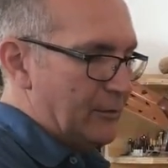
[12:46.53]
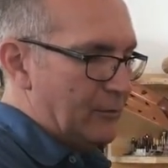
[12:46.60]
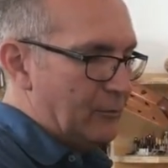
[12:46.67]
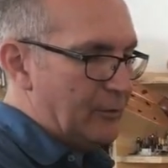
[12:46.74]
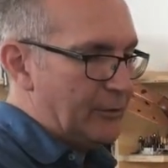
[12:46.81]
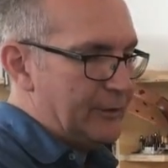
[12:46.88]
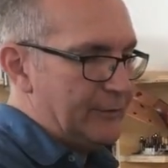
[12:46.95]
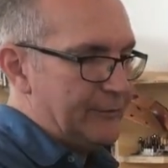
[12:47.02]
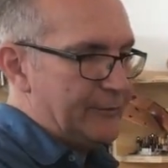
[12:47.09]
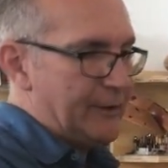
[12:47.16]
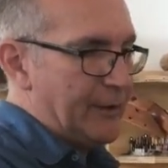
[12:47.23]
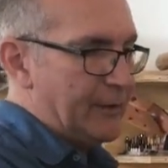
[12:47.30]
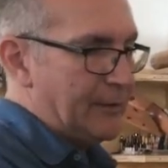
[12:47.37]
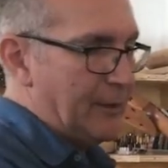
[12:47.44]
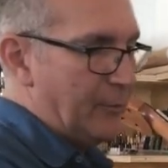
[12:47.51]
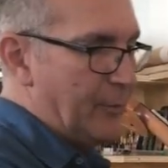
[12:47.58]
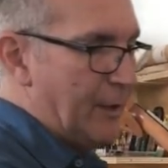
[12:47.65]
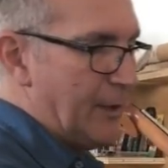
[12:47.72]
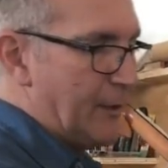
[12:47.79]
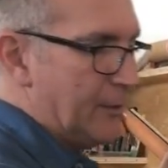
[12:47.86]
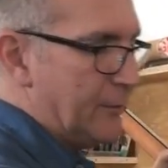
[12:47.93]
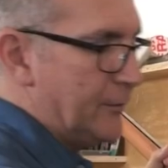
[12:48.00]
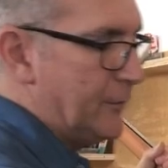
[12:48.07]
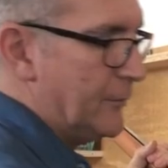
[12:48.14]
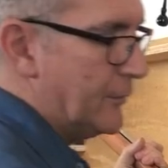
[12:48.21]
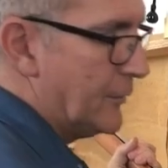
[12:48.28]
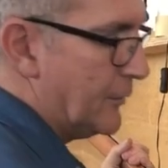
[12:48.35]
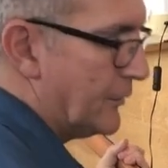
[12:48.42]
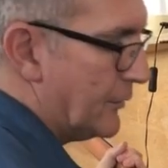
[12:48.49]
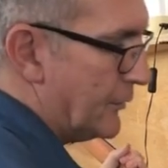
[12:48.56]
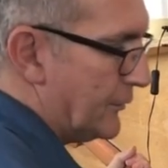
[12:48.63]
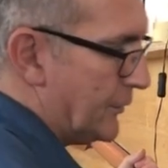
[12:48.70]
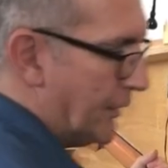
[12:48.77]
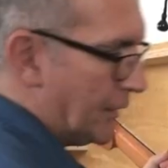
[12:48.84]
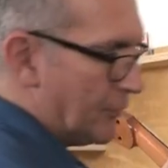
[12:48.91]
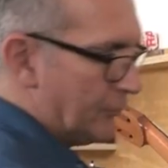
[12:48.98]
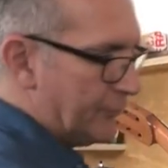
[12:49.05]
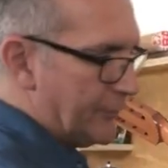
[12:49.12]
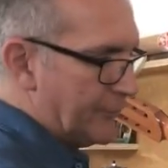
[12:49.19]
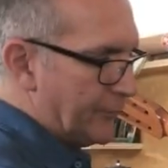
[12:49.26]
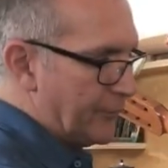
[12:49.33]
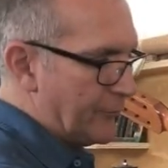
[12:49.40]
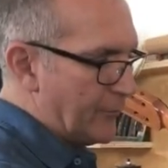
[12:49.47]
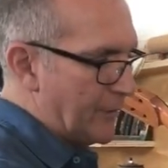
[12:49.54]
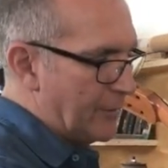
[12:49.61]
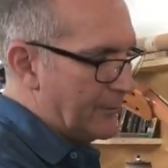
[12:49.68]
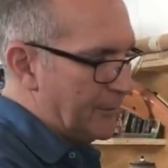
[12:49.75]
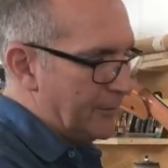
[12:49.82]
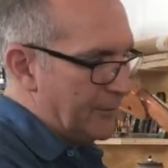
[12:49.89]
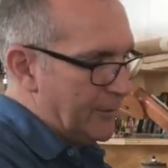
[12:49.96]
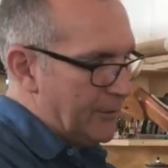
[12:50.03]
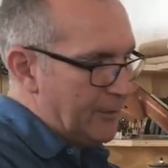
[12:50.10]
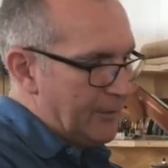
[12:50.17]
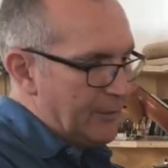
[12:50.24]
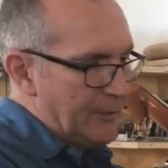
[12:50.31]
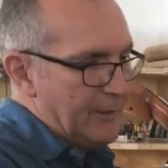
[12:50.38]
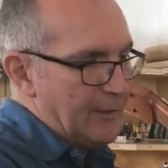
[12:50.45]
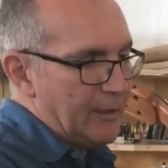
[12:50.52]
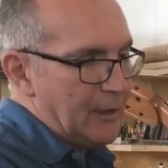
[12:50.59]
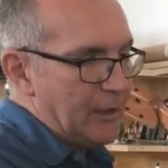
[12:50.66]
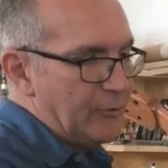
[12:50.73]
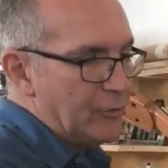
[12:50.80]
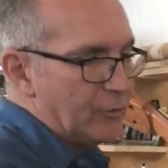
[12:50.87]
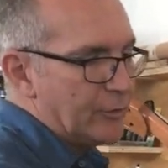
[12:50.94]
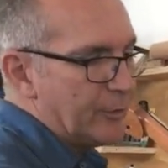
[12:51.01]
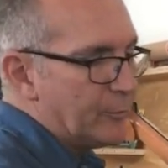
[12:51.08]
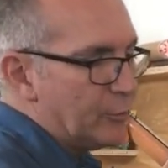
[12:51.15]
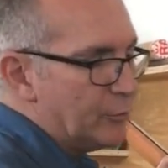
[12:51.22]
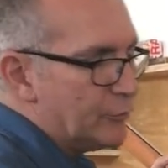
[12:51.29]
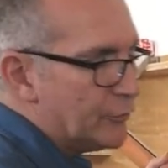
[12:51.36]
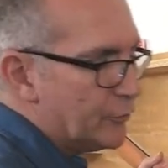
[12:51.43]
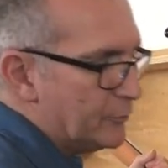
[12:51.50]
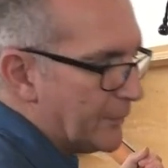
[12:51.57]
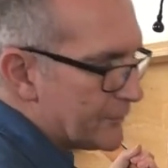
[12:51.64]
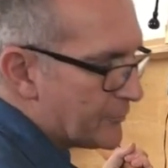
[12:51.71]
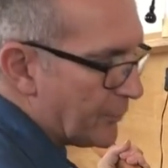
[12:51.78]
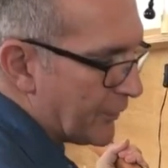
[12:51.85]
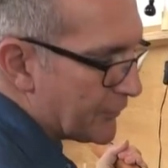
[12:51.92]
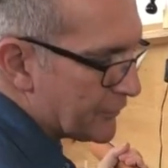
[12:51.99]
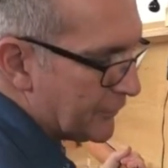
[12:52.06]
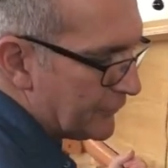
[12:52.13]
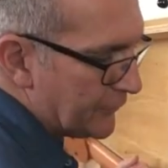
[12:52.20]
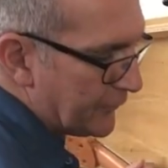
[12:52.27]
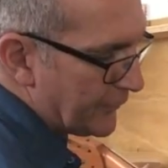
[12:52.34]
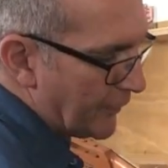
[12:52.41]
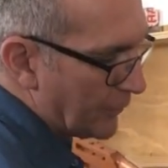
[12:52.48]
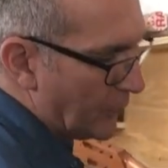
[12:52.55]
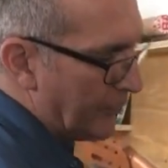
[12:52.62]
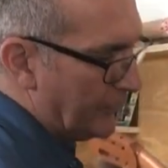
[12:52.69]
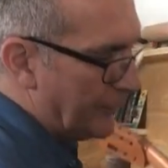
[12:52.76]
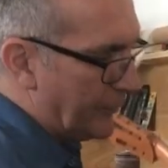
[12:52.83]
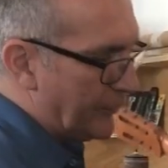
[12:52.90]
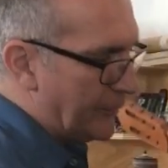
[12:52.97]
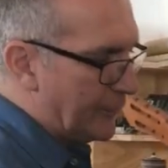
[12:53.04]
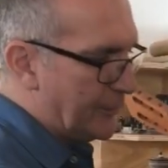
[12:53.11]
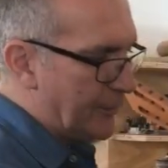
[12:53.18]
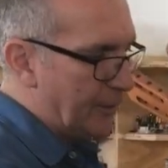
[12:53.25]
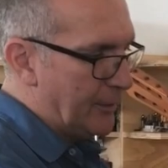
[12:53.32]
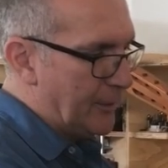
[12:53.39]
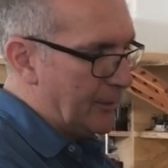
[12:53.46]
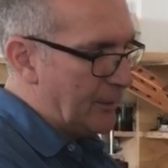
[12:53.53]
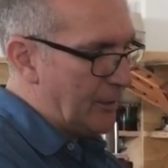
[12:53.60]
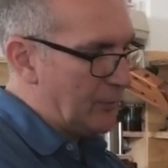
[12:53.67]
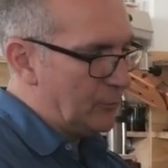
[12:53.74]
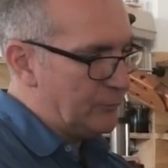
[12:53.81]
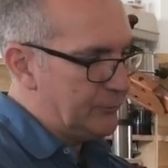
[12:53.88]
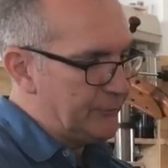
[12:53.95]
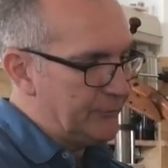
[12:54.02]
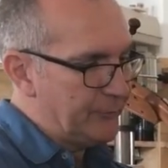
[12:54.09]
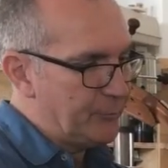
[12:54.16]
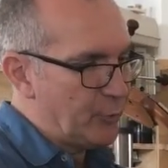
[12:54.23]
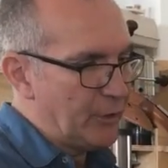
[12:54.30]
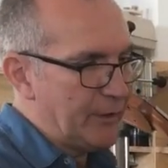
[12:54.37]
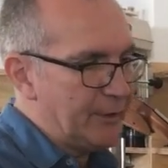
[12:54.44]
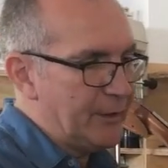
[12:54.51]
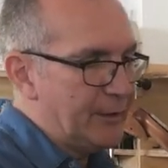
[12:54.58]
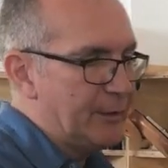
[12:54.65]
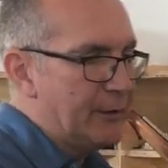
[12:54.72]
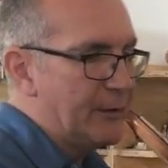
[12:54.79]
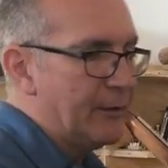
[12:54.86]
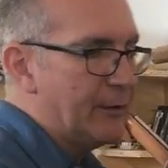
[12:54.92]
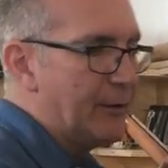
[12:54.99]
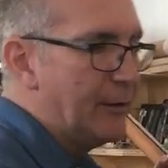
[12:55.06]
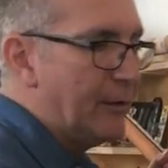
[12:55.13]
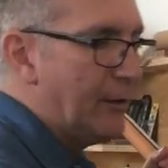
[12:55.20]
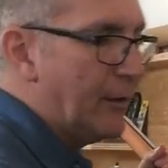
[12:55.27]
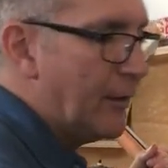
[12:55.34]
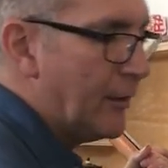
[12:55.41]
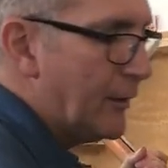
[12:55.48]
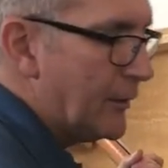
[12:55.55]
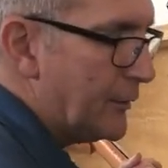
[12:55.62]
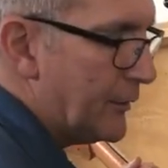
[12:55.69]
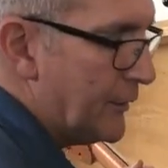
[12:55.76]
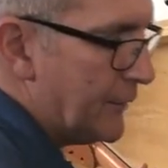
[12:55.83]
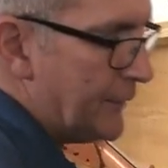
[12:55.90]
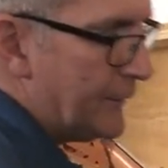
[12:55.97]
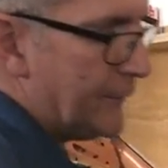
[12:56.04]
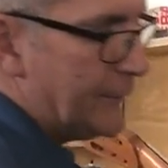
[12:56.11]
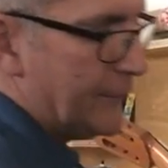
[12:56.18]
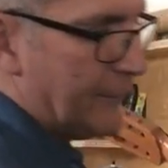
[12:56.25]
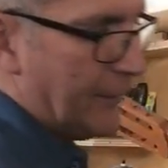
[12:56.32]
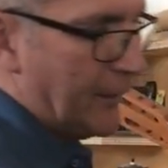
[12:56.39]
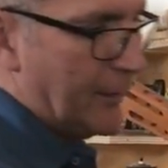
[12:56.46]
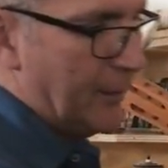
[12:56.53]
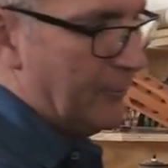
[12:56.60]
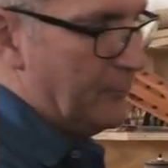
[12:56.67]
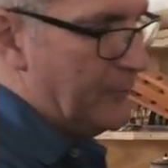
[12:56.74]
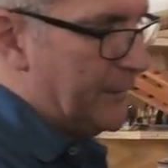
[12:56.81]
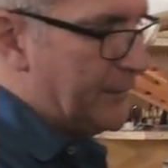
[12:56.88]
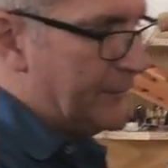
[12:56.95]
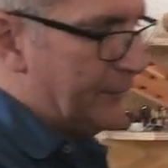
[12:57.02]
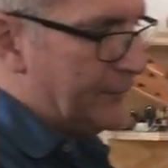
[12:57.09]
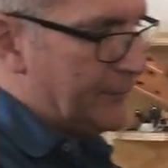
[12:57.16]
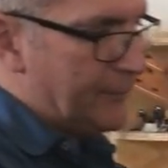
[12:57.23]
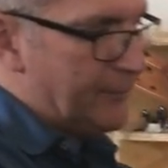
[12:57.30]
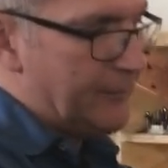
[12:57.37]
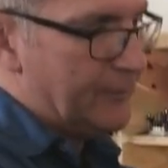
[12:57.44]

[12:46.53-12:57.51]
we're going to start applying the content of the rubber. I'm not going to put too much pressure to start with. I want to spread this mix